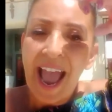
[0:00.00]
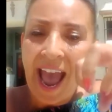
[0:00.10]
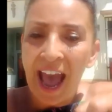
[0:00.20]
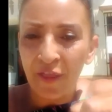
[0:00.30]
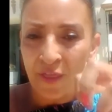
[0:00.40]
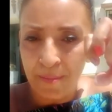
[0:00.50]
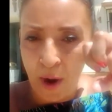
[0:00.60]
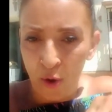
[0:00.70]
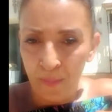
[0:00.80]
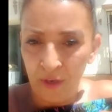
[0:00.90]
at the
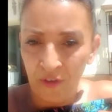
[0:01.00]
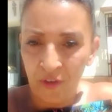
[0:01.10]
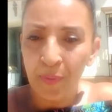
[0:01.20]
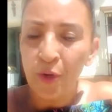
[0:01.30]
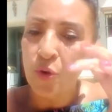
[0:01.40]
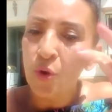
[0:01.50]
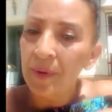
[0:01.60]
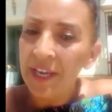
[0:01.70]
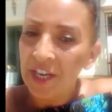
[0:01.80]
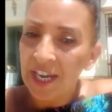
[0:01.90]
moment but
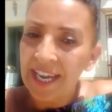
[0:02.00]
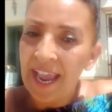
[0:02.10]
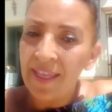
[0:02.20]
normally you can get